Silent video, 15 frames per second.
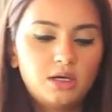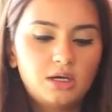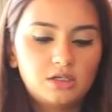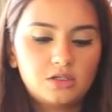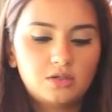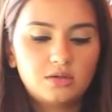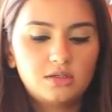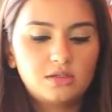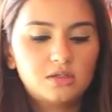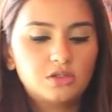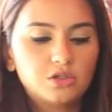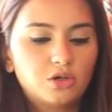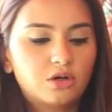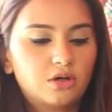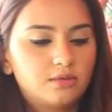So this is
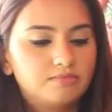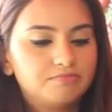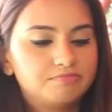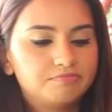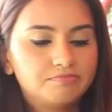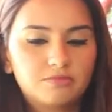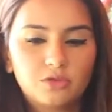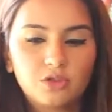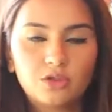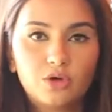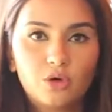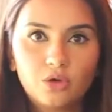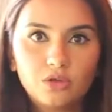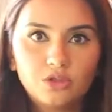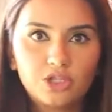your
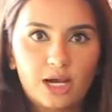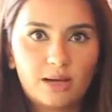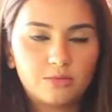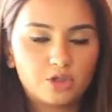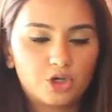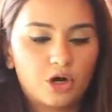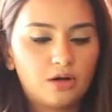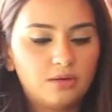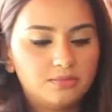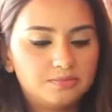old jam jar,